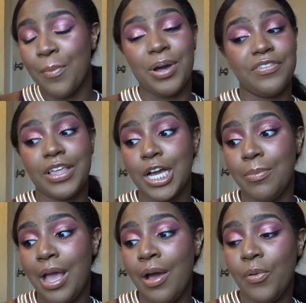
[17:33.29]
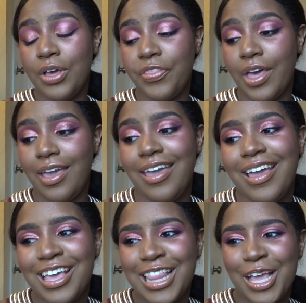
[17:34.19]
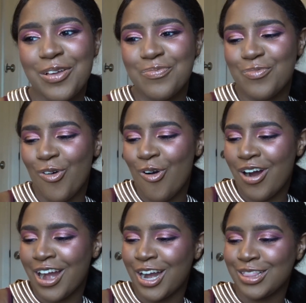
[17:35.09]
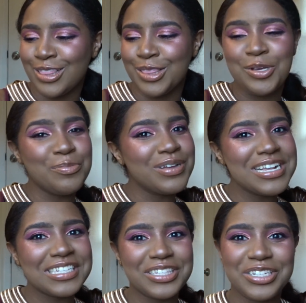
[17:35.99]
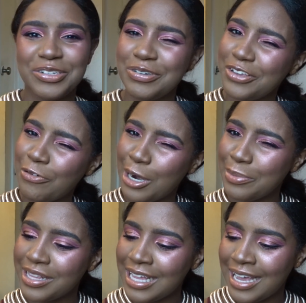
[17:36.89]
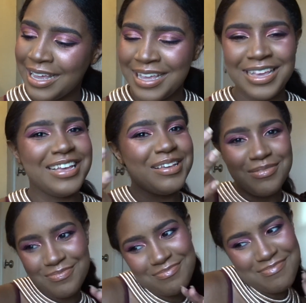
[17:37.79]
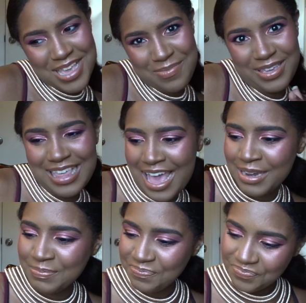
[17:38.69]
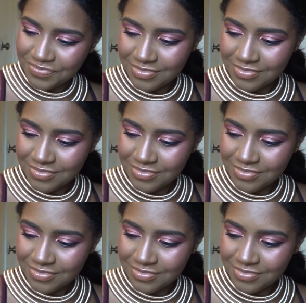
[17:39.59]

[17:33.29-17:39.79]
But if they come out with a like more luminous dewy formula, maybe then.